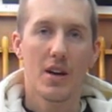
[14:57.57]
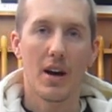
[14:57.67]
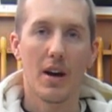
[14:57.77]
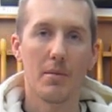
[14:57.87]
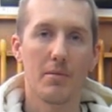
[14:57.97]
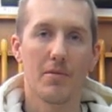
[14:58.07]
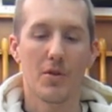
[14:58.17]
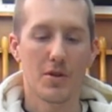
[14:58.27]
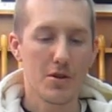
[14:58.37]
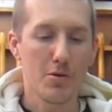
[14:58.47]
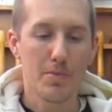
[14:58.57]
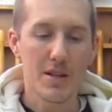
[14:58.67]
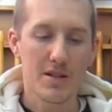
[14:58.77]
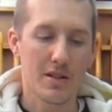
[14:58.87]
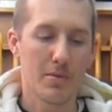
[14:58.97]
um, for a
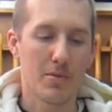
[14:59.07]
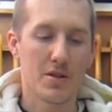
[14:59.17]
two-piece slipper,